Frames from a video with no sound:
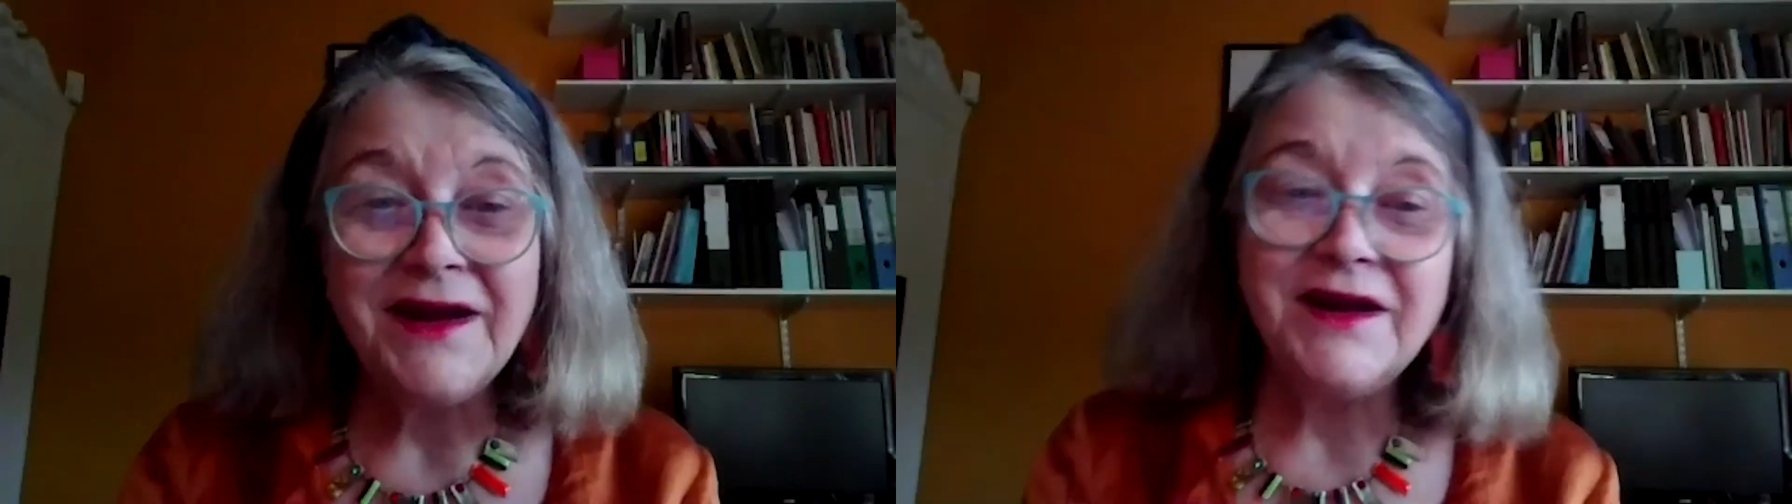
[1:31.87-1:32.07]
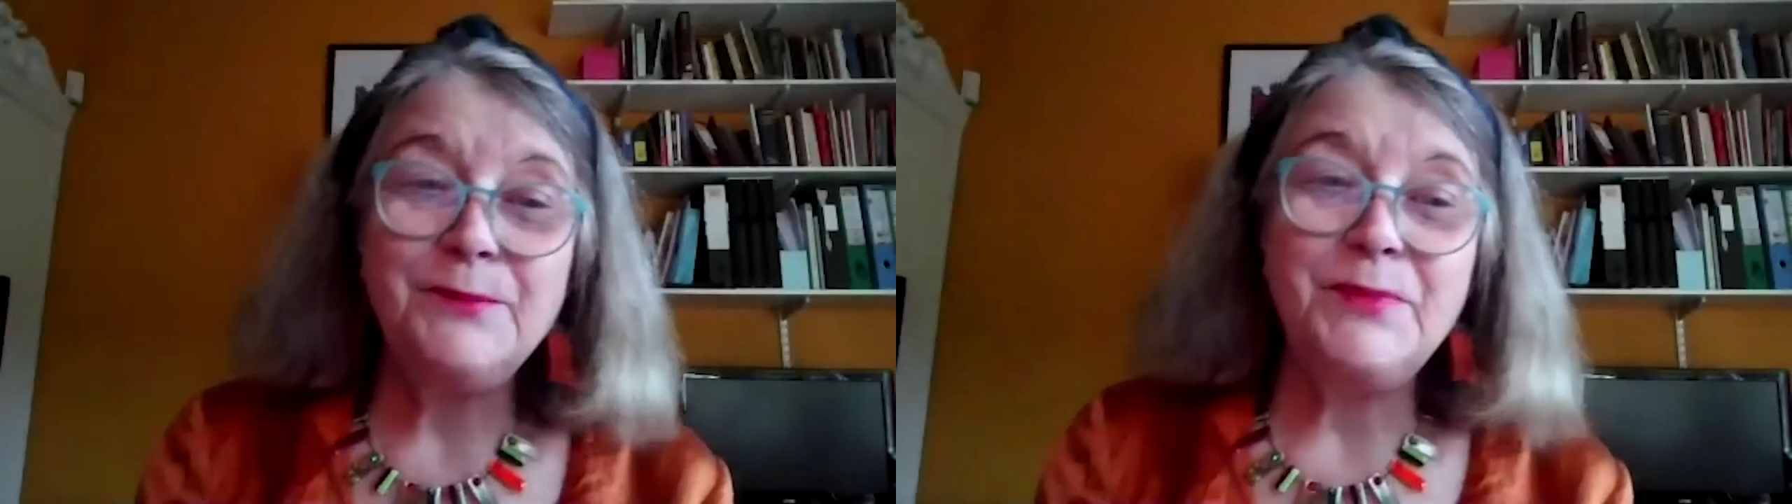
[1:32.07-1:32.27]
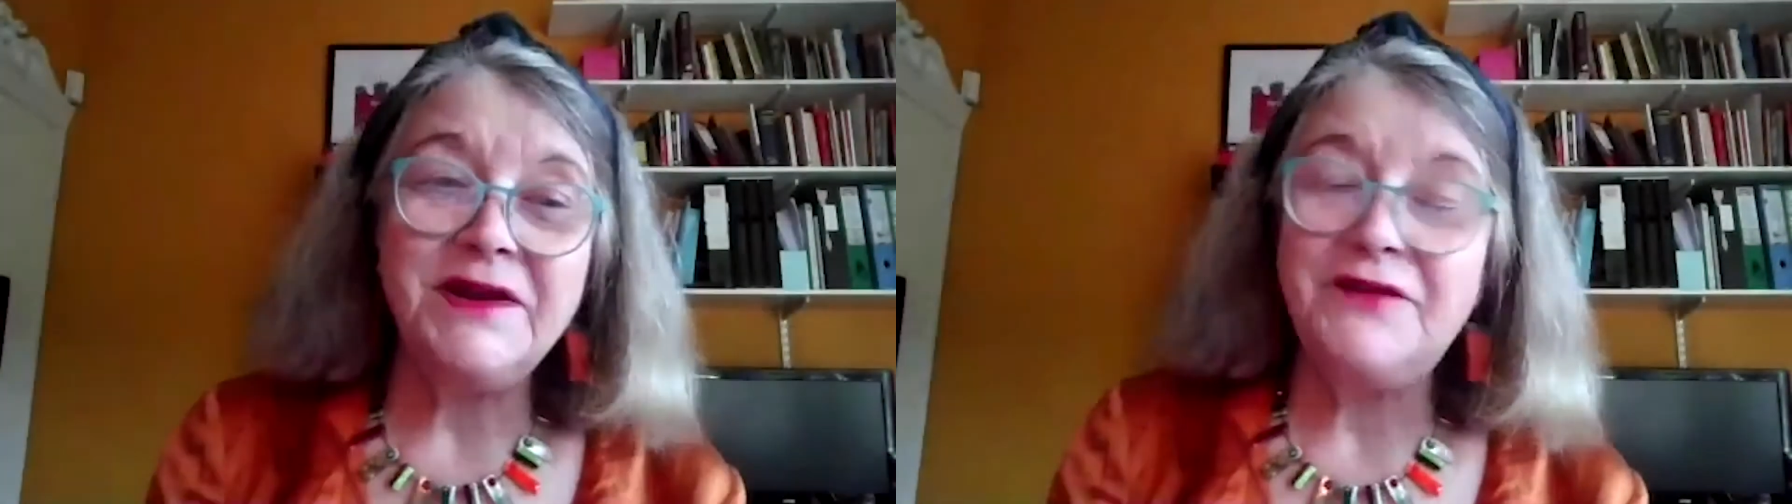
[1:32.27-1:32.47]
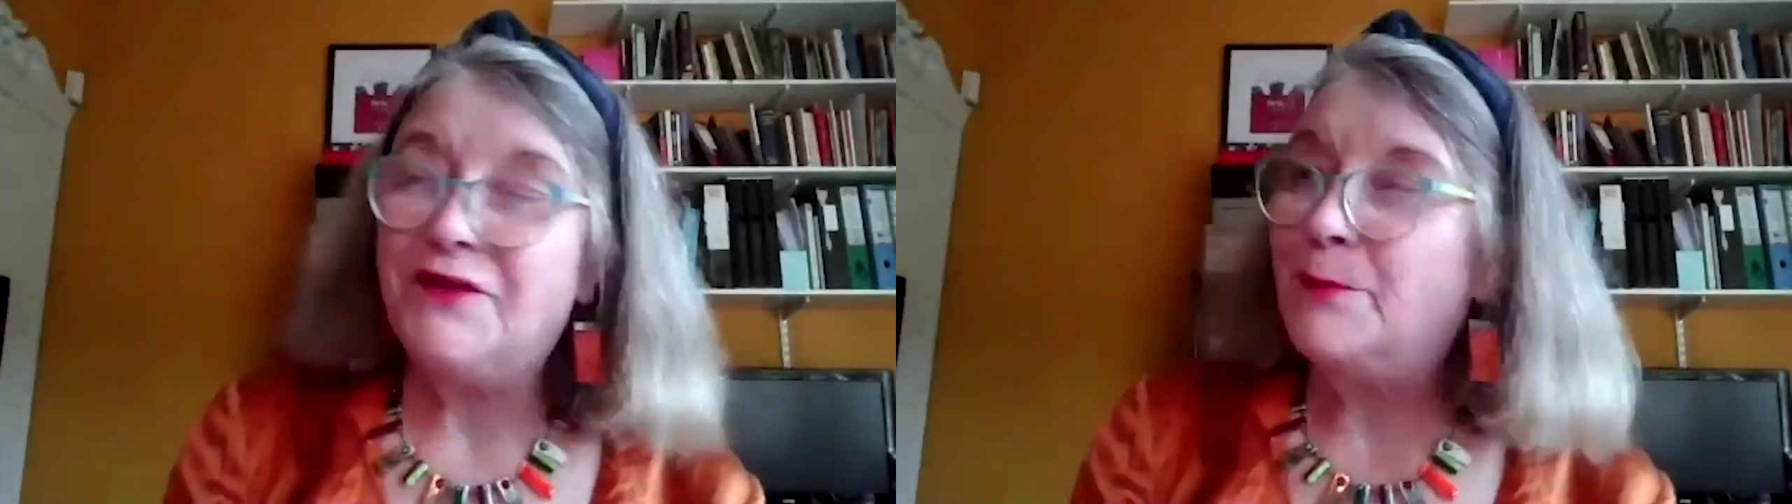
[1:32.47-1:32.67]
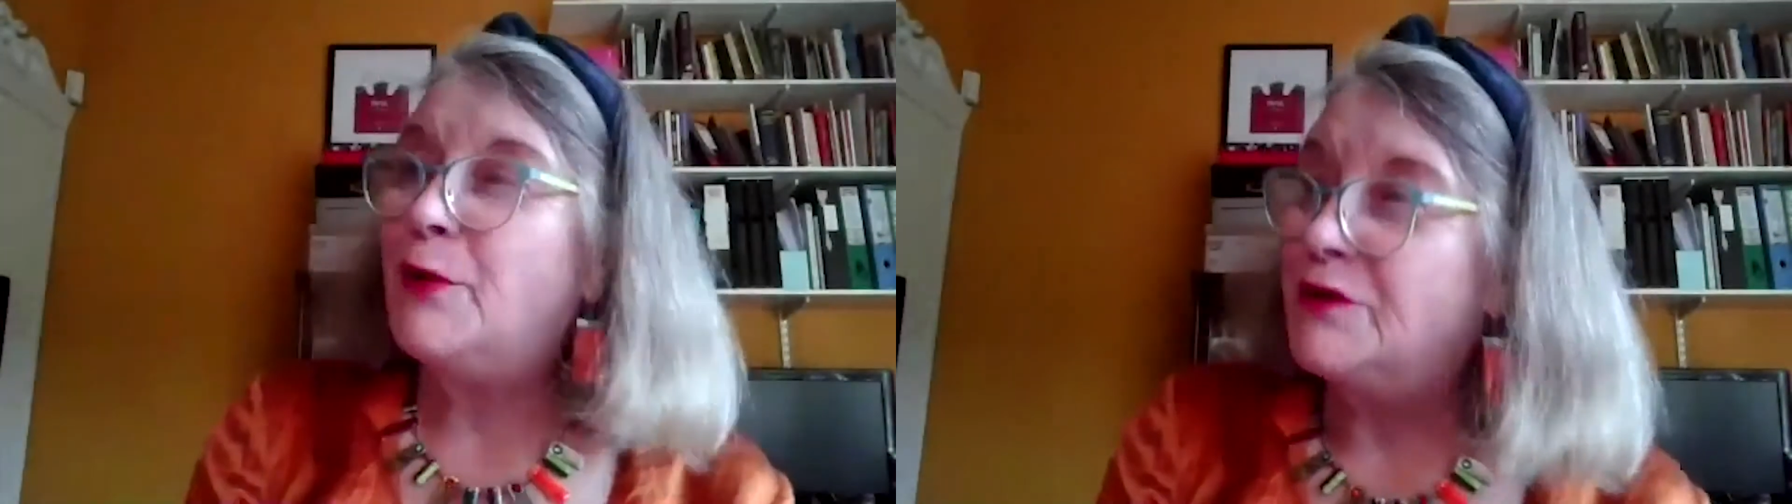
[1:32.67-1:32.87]
I believe
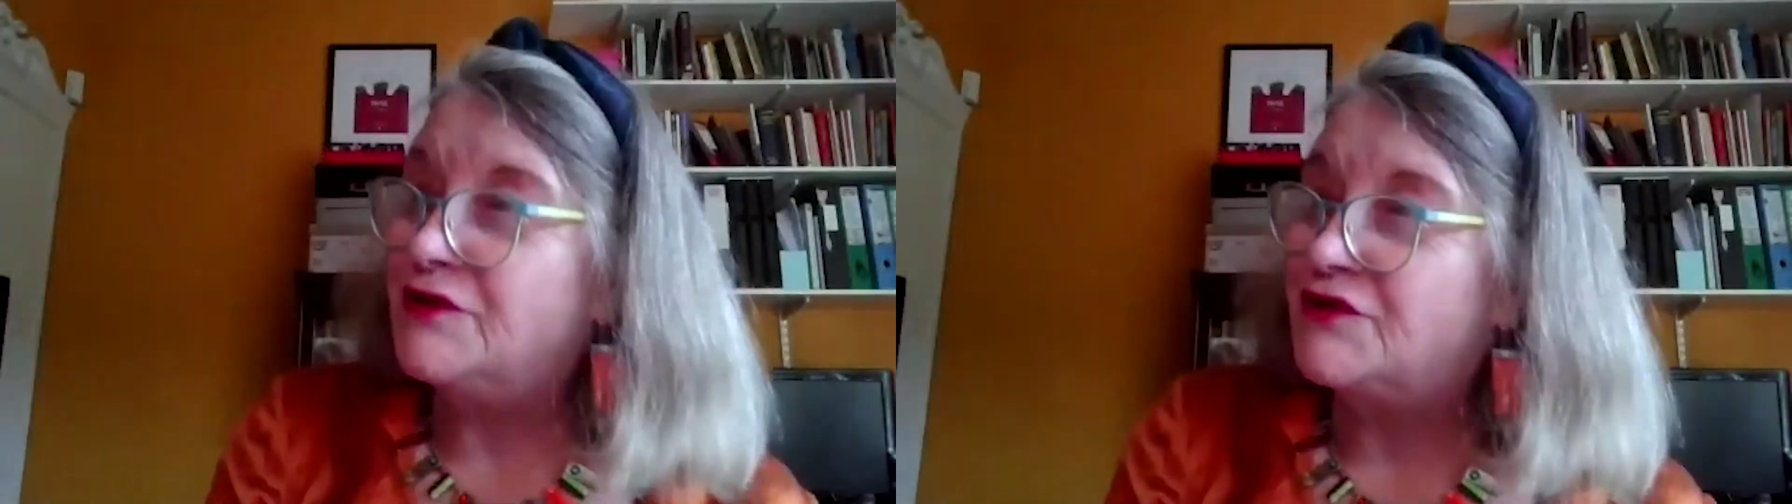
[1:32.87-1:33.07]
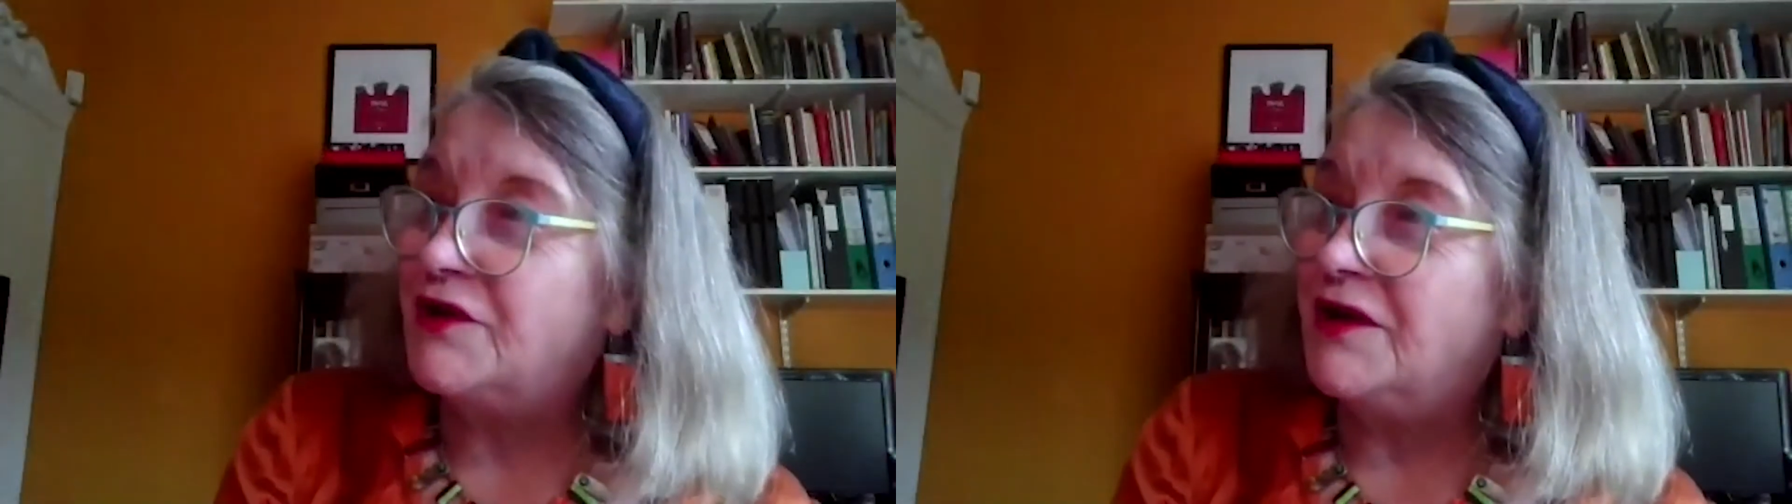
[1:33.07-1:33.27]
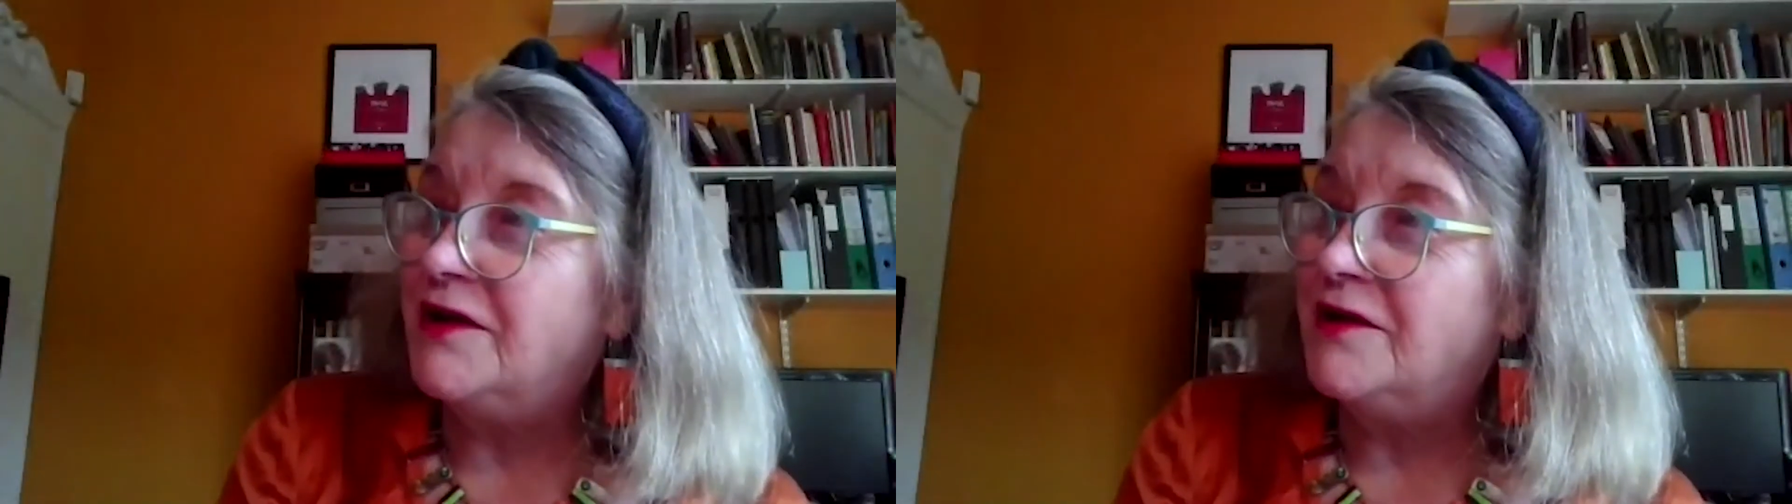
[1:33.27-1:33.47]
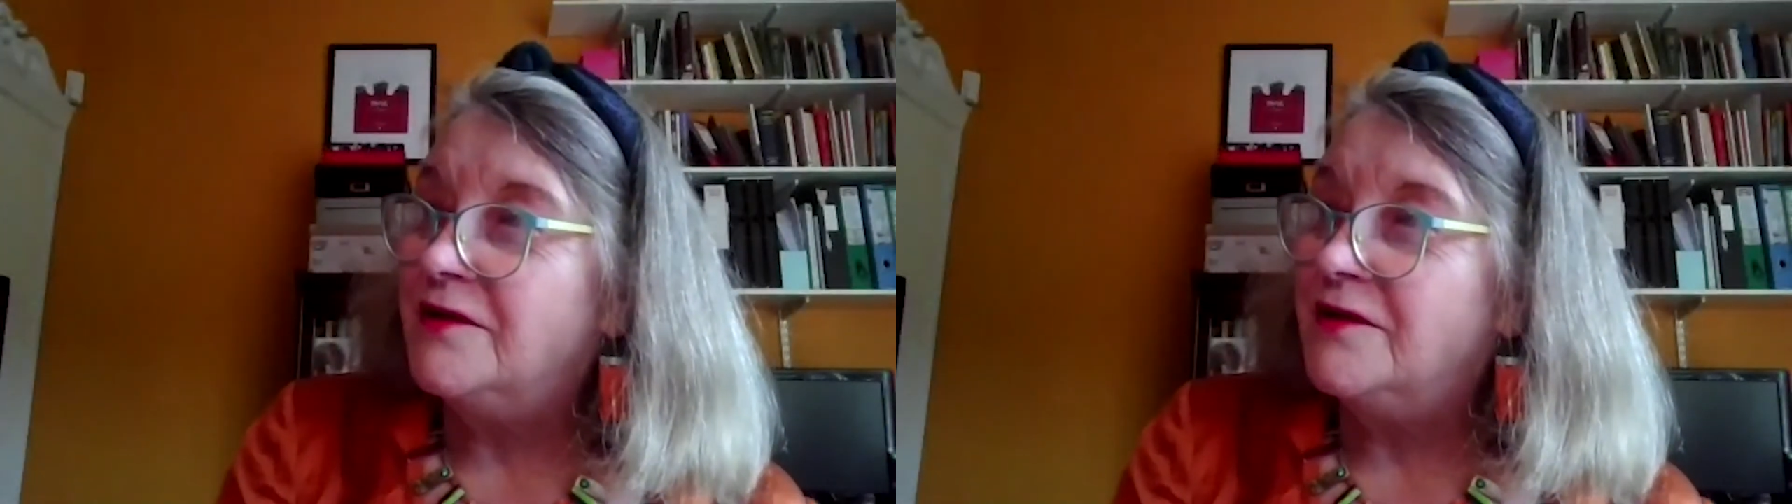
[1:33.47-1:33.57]
in poetry.